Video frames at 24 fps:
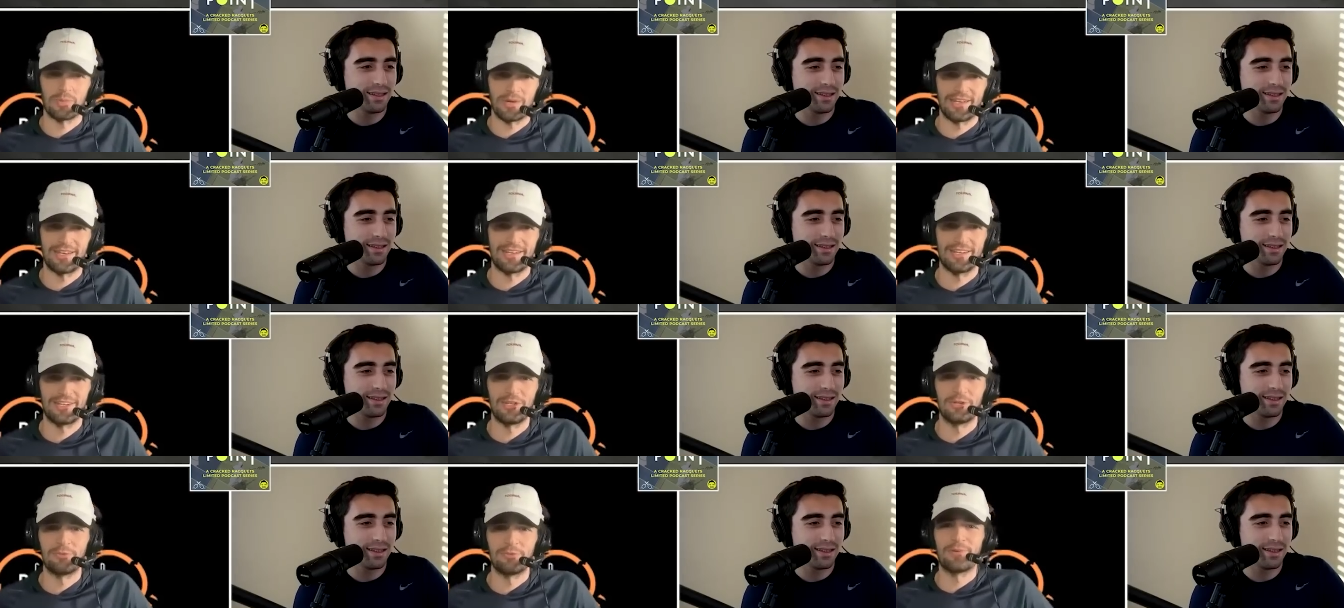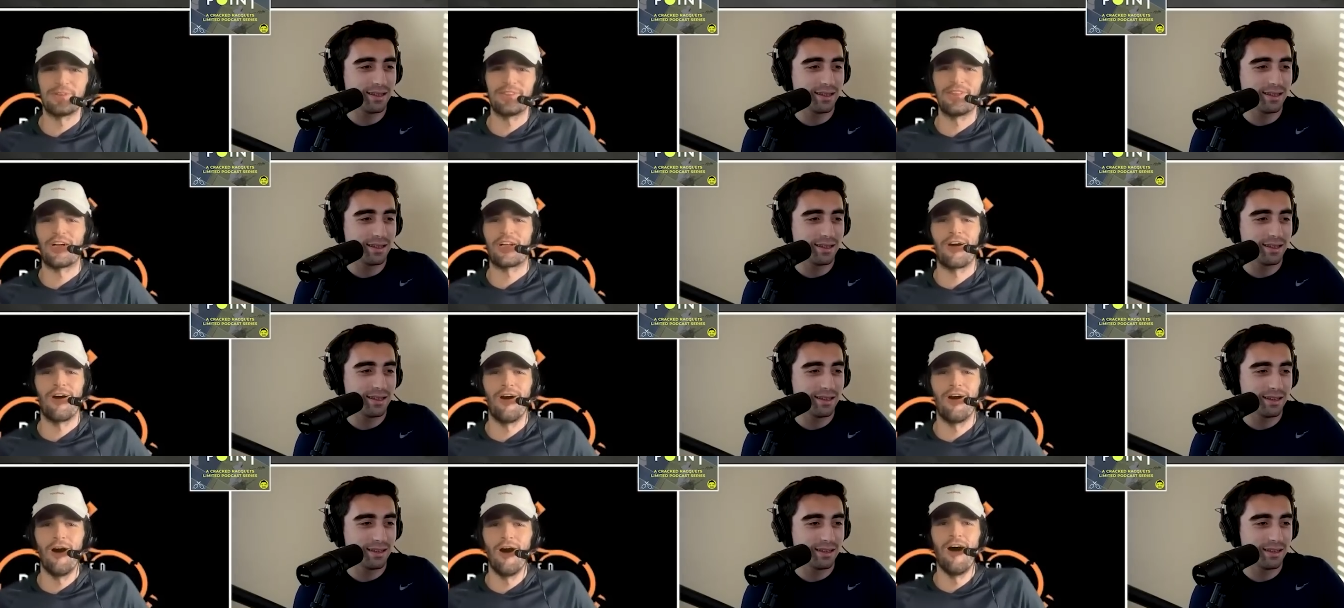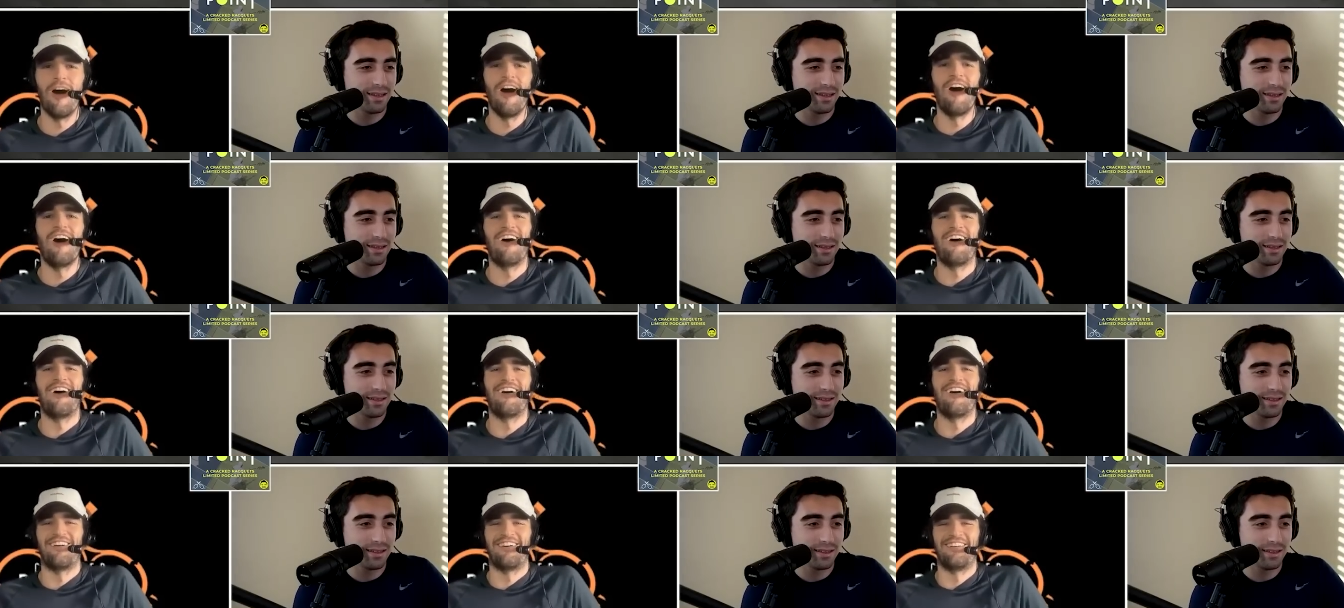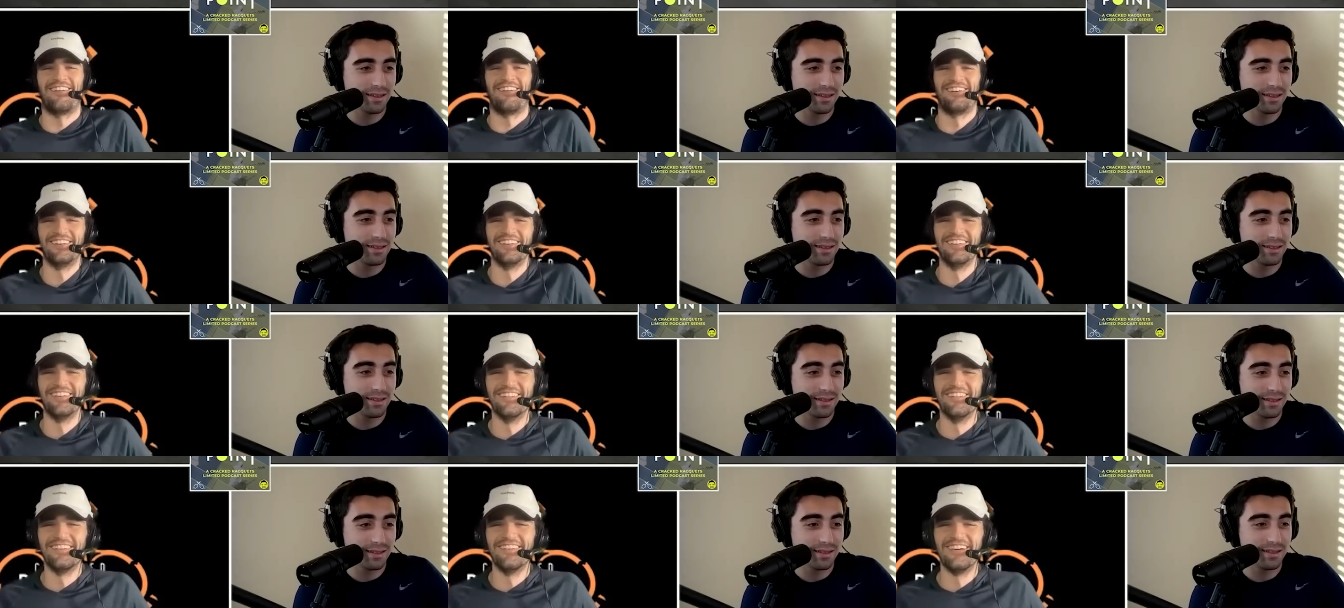Speaker 1: You'd be like, "Oh,
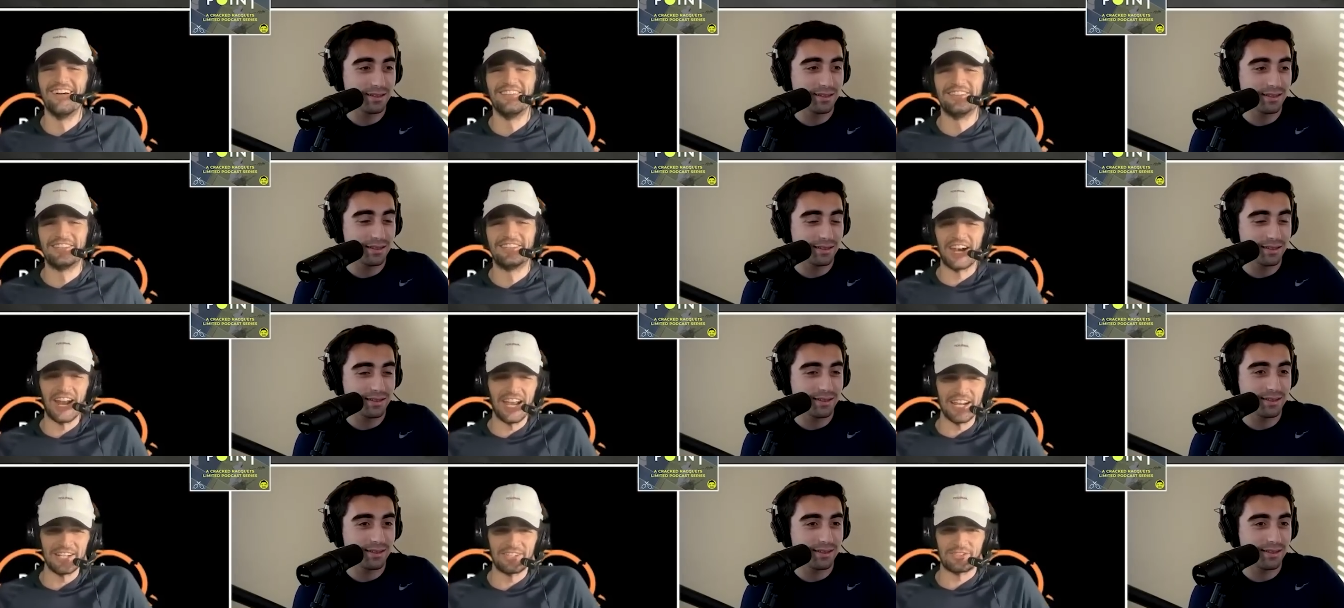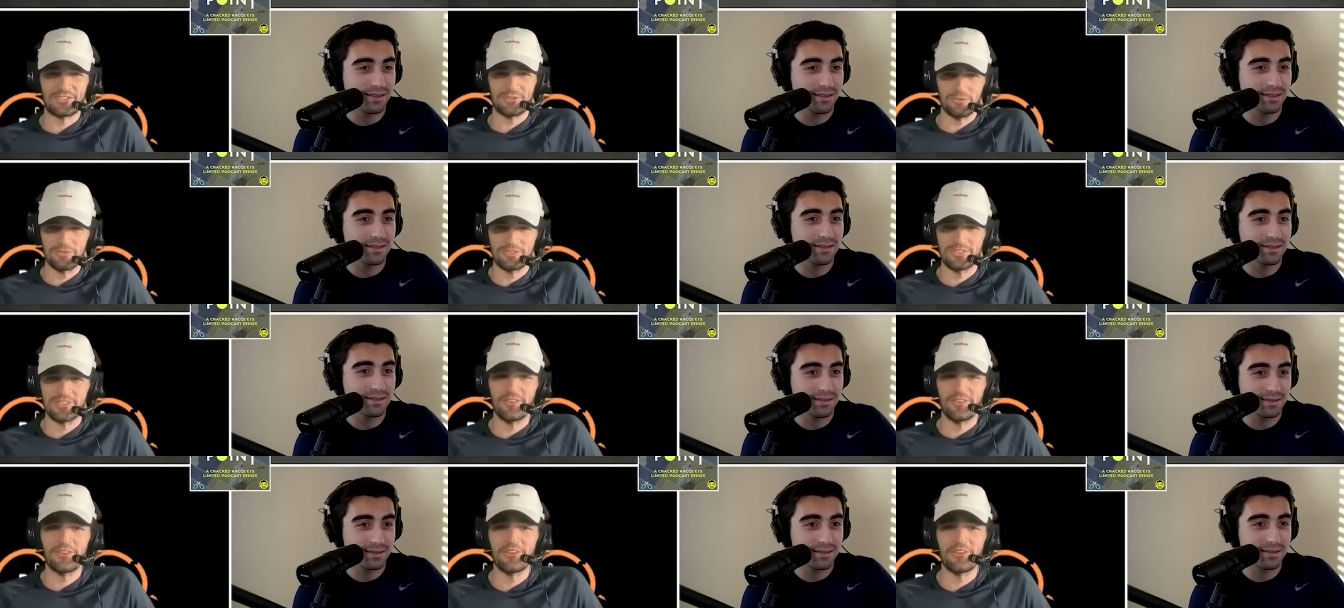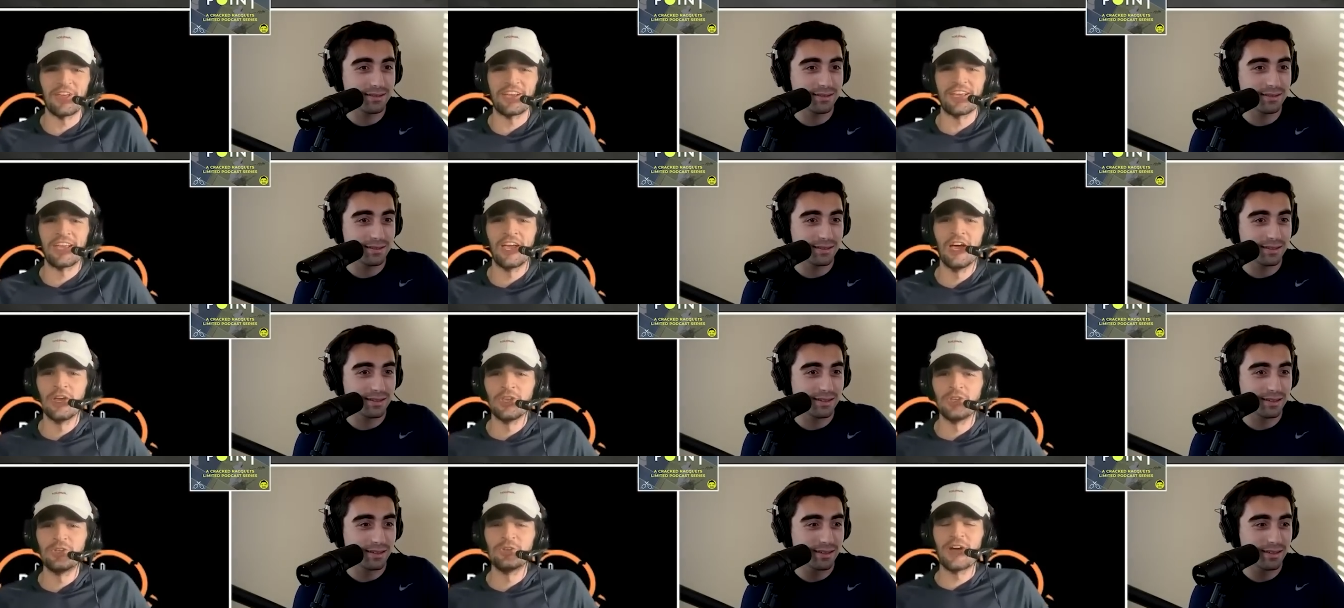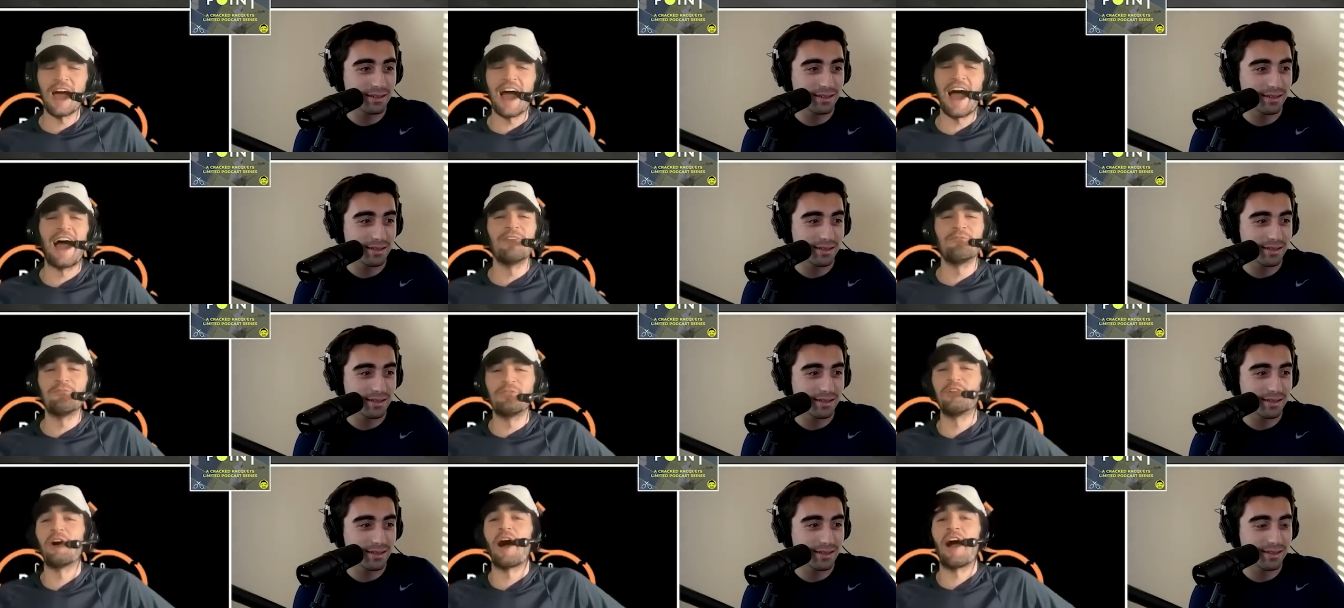did I do something? You're like, you got. I,
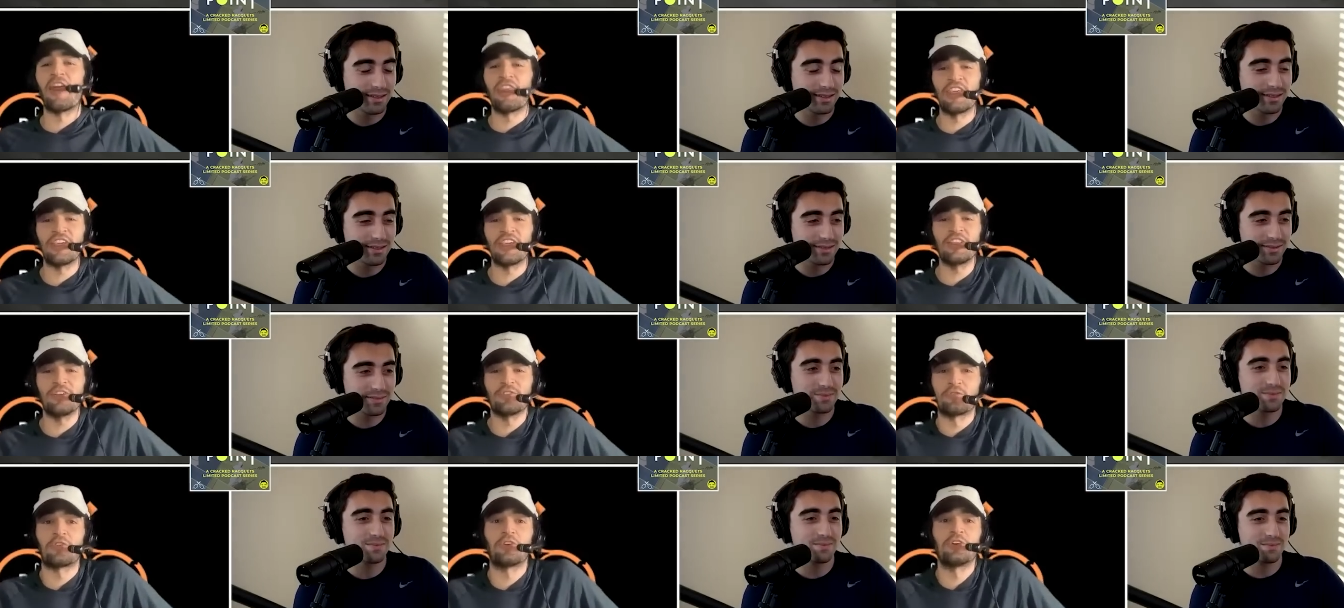I think the first